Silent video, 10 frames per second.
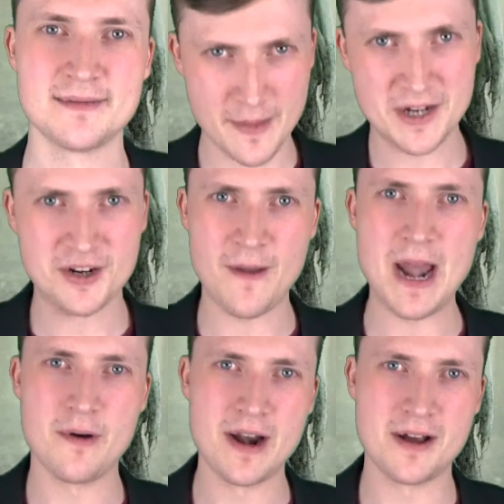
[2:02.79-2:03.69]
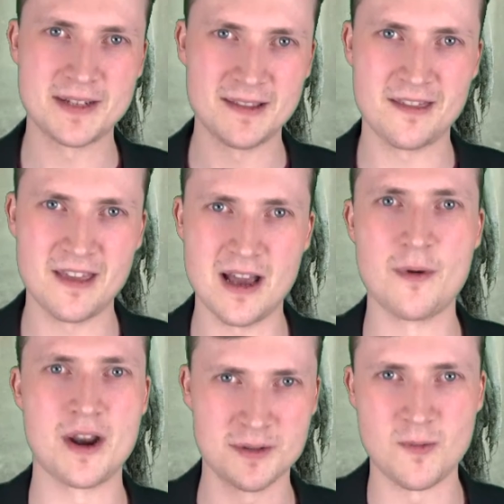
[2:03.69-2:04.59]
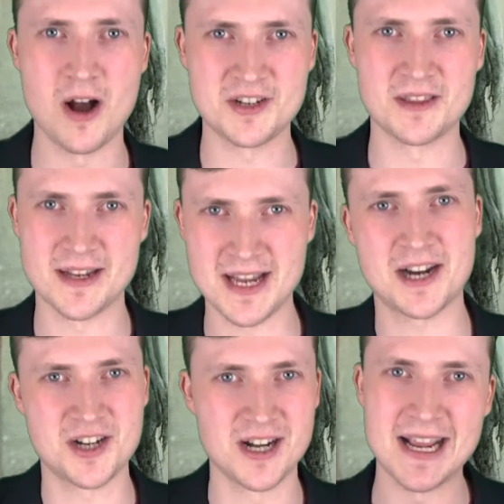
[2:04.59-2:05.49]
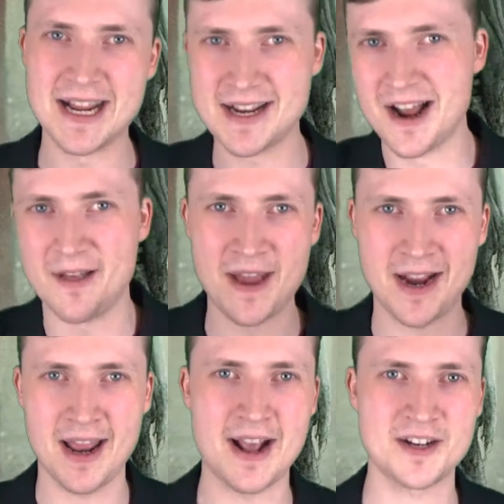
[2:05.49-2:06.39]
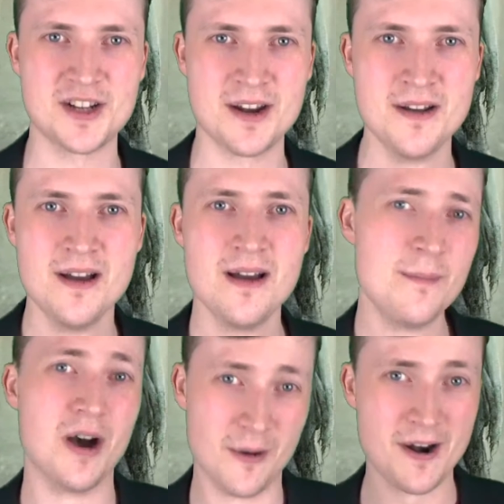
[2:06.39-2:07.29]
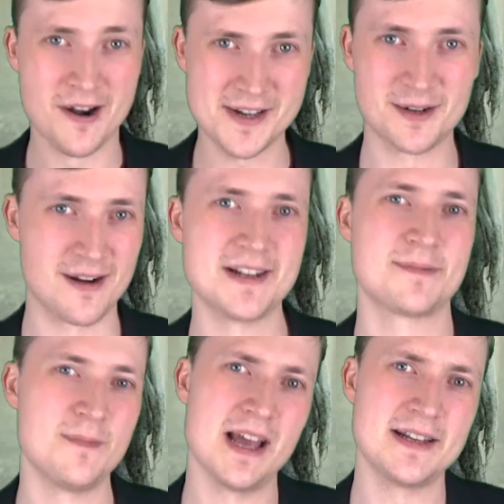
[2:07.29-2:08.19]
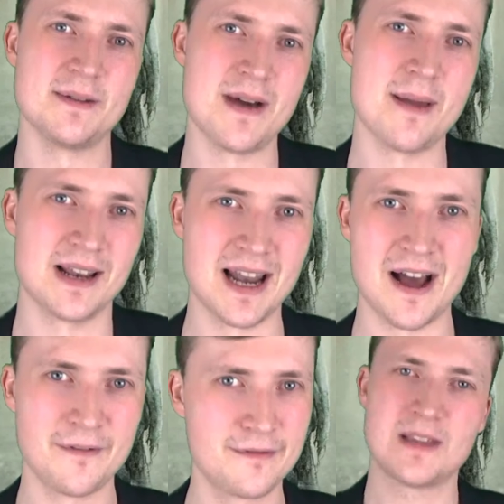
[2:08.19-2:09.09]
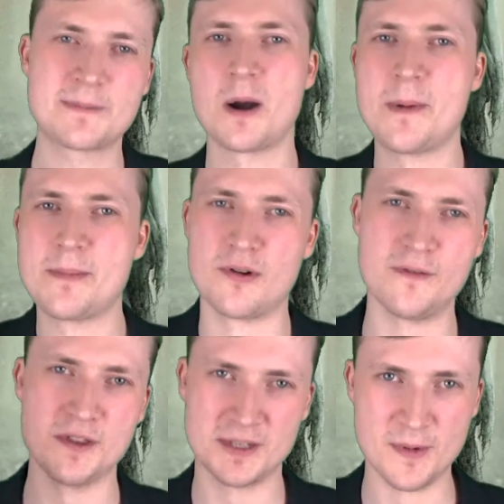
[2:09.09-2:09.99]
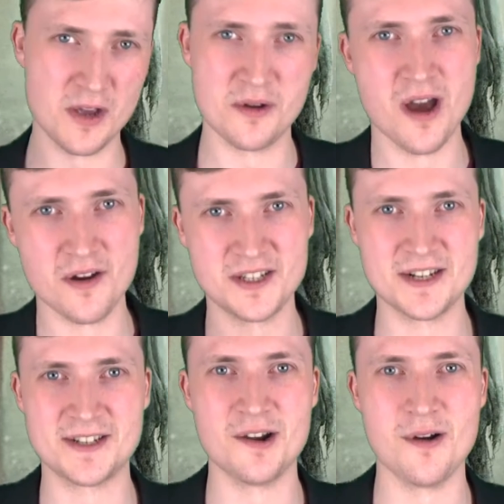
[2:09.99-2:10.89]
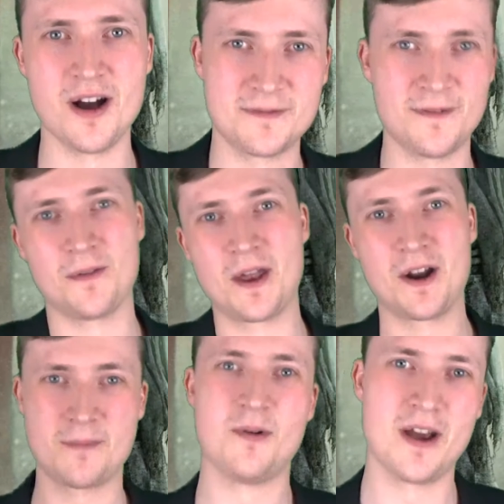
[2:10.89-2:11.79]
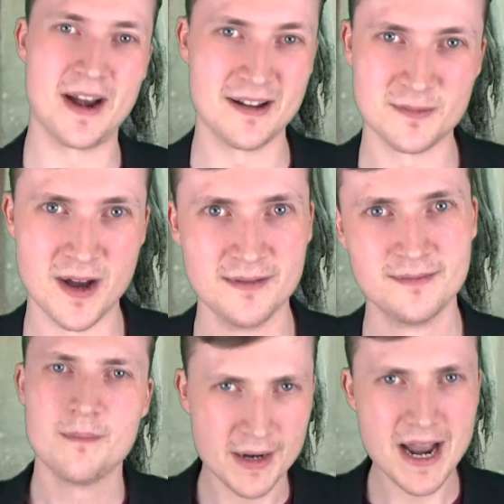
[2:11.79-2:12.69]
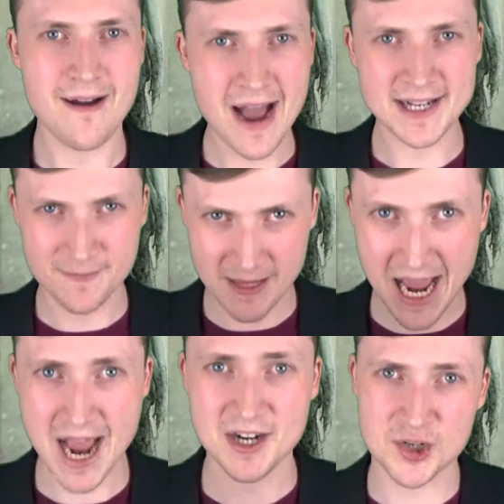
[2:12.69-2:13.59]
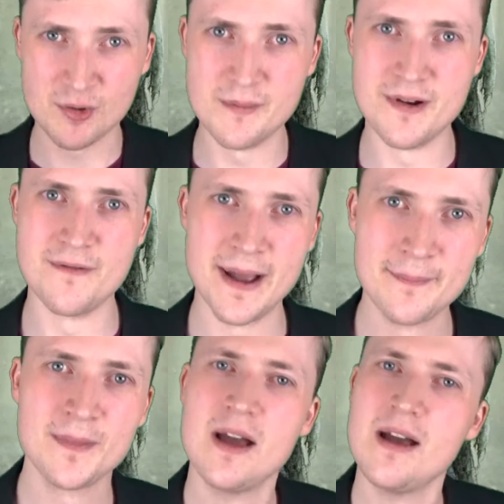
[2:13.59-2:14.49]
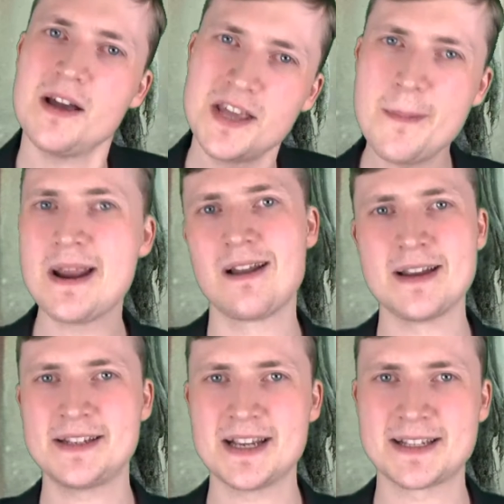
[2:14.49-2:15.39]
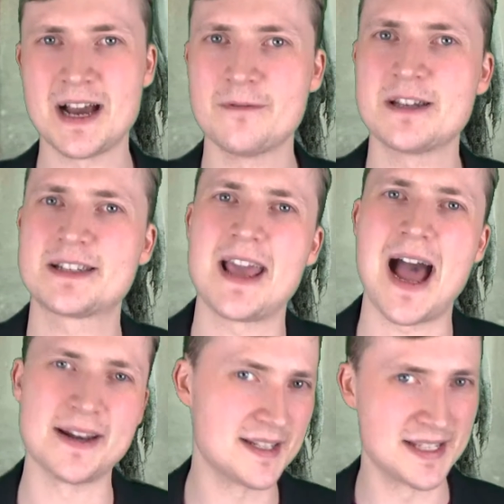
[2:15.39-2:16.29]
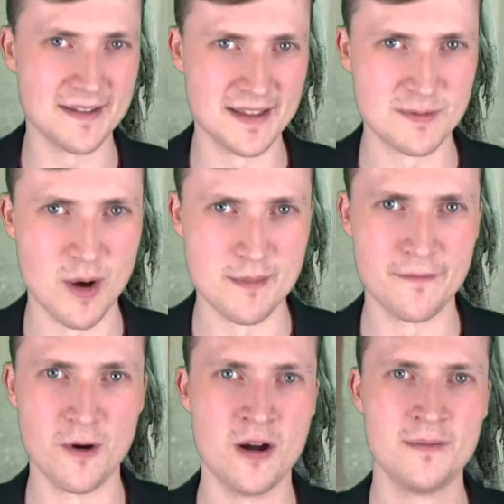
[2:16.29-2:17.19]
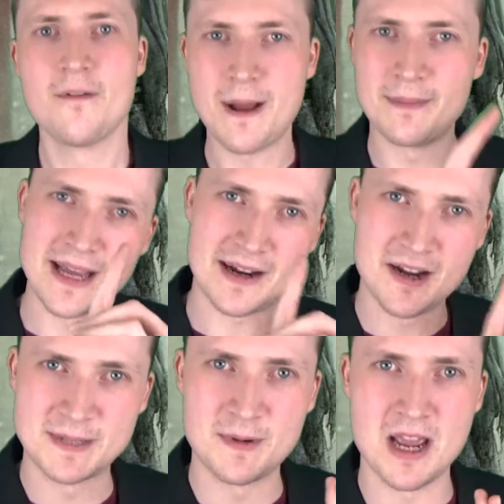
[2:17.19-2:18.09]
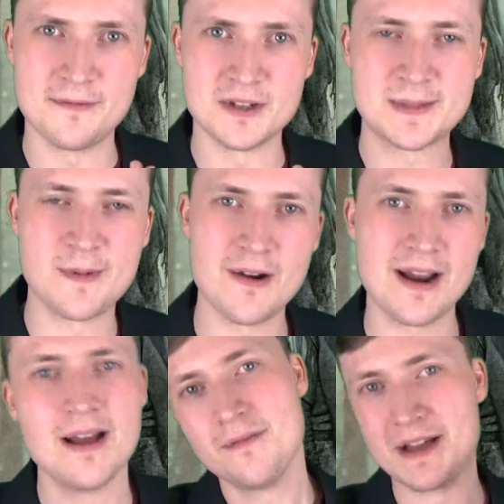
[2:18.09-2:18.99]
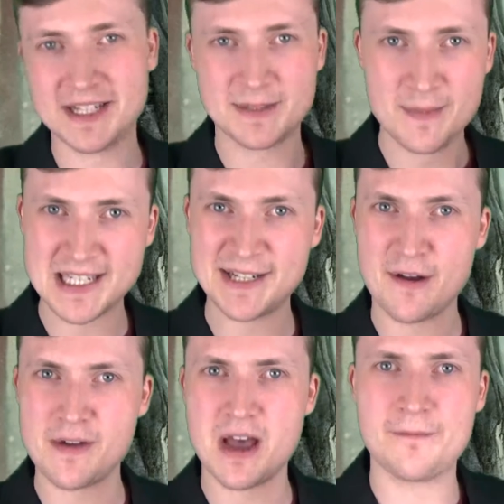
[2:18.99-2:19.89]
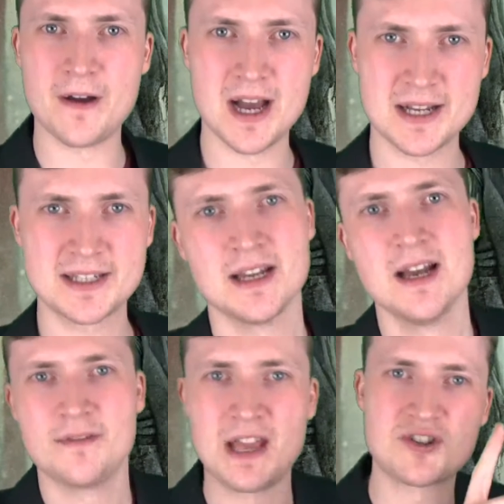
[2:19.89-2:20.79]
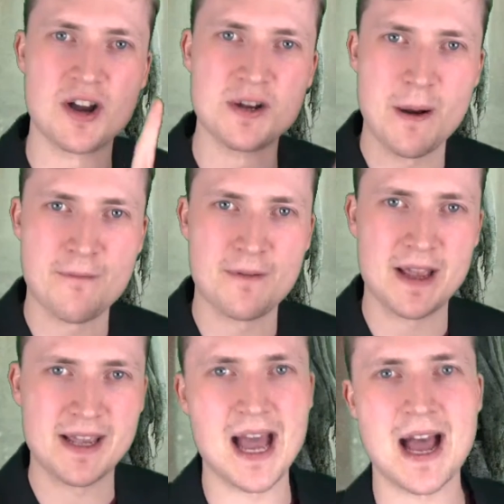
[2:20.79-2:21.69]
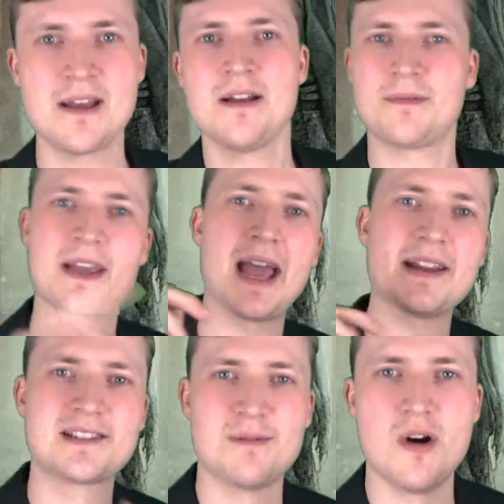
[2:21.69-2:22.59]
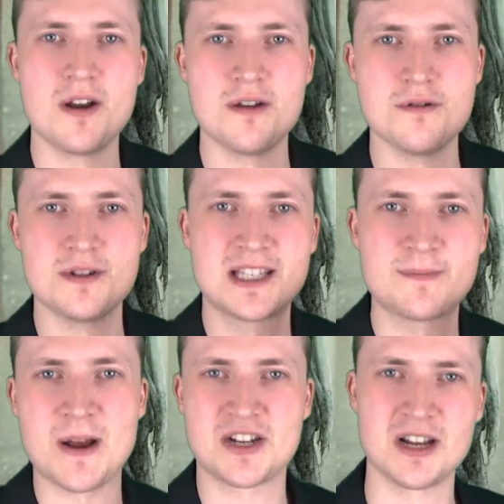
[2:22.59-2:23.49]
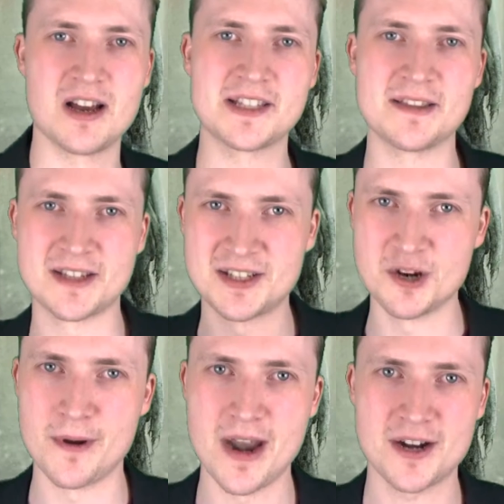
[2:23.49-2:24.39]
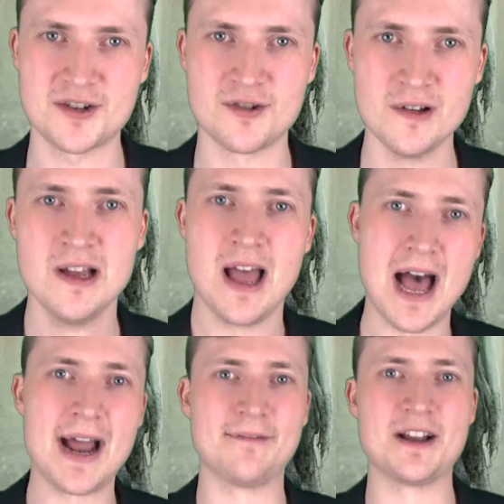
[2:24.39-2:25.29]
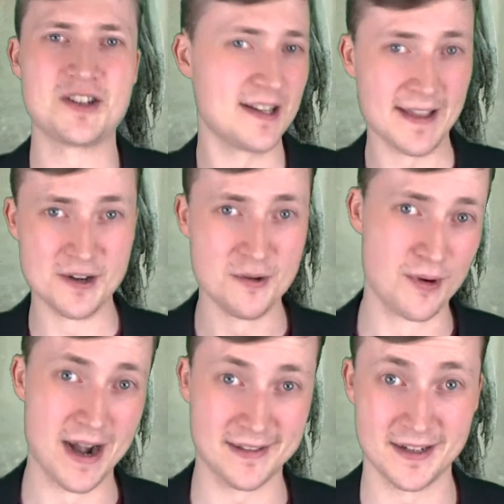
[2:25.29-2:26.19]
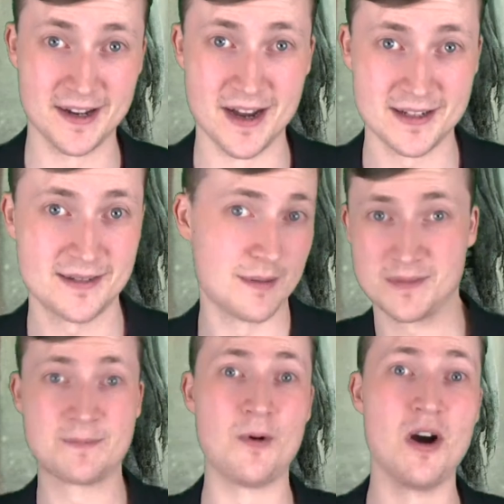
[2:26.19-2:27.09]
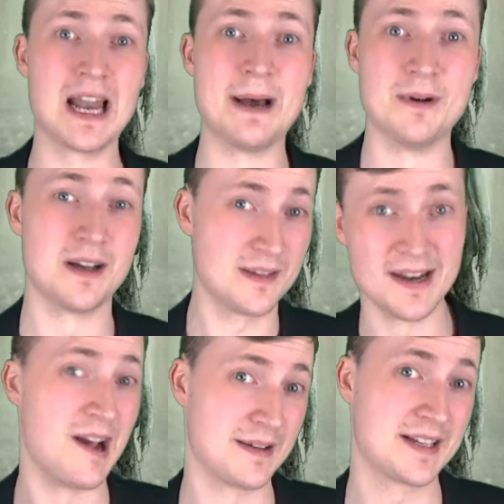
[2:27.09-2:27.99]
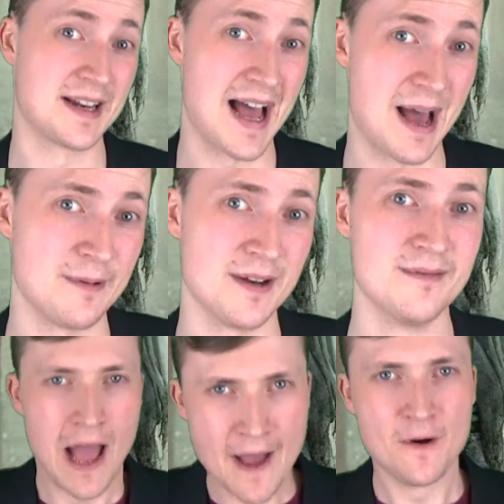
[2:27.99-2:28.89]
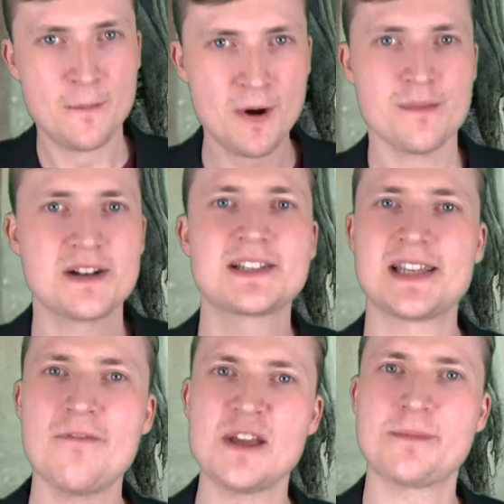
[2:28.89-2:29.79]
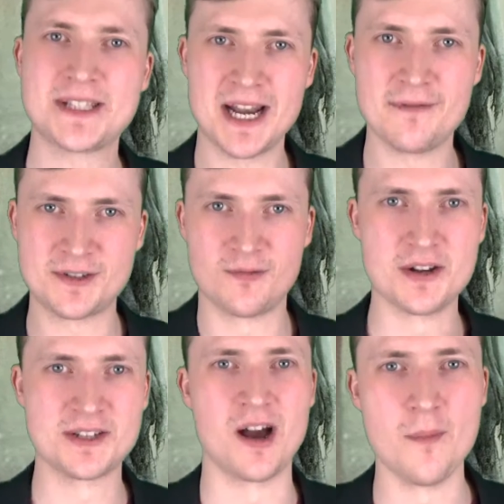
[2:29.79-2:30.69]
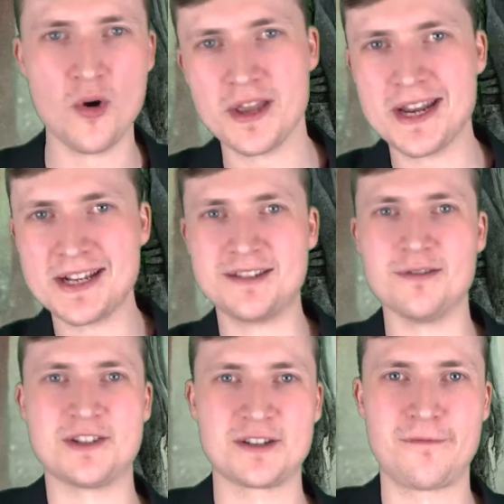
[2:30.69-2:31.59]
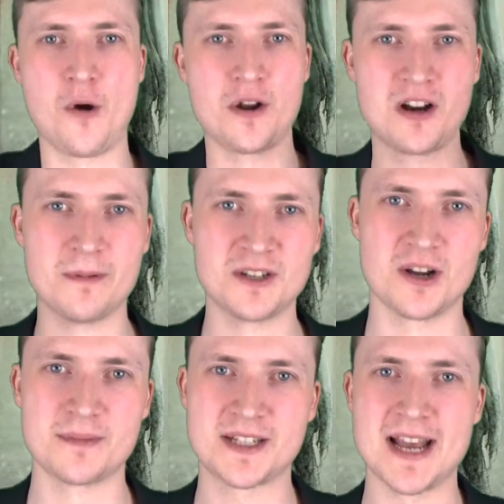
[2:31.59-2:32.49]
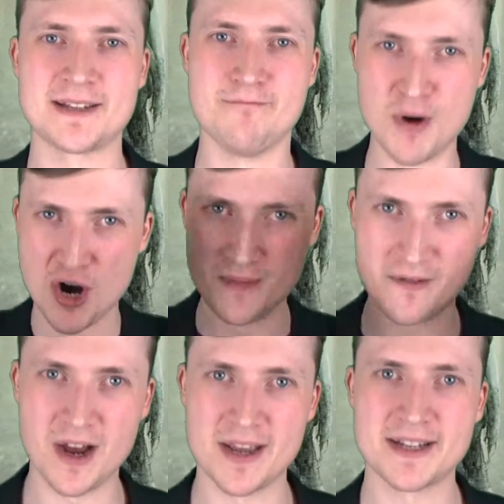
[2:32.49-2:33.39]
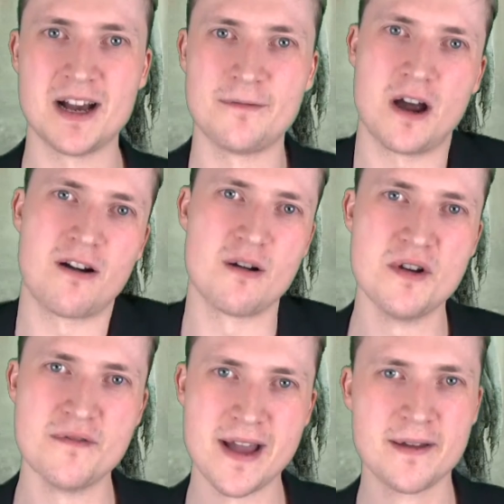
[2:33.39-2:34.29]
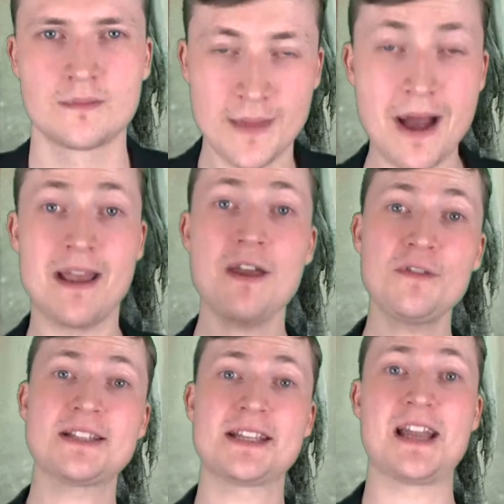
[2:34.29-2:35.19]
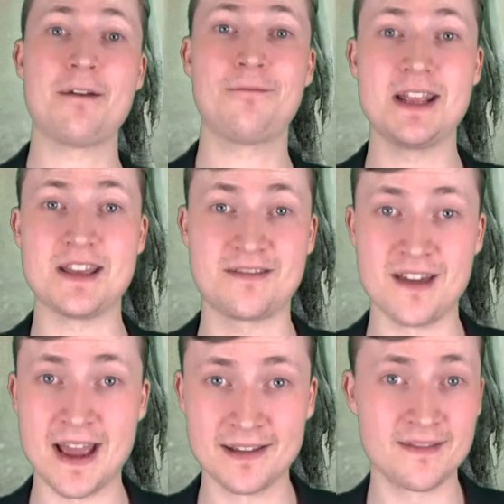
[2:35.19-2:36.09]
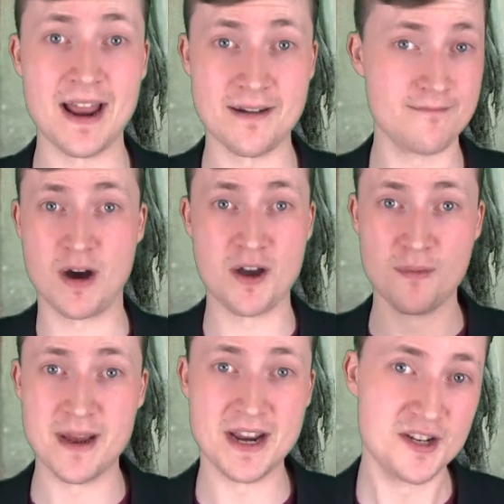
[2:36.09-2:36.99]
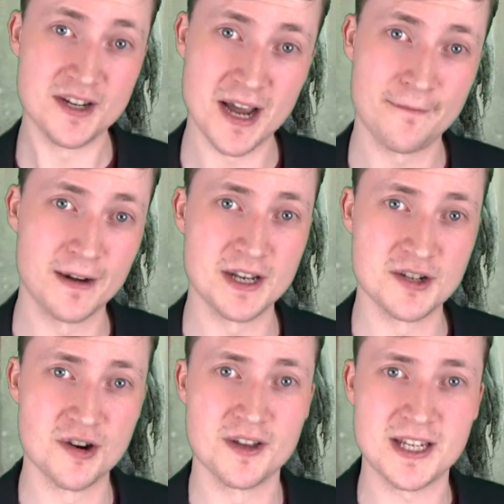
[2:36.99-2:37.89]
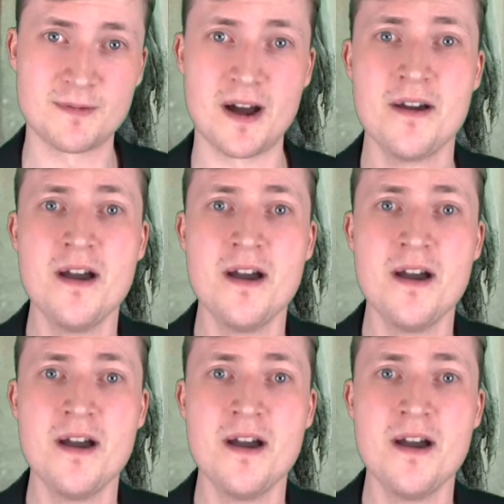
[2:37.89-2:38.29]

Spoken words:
I'm not sure if anyone else in the theater when I was watching this actually got that connection, but when I saw it, it did make me laugh. There's probably people reviewing this movie who noticed it too. I just thought that I'd point it out as well. But now, as for the actual movie, you'd be lying to yourself if you say you hadn't seen this one before. Family get cursed by evil spirit, they're dismissive of it at first, they try and do everything they can, they get in someone who specializes in the supernatural, and eventually they do break the curse. You know, spoiler, but you know it's gonna happen. And for pretty much 70% of its runtime, all you need to do is just throw in a couple of jump scares and boom, you've got yourself a horror movie. Now, if this is definitely your thing, then by all means, you definitely enjoy this one.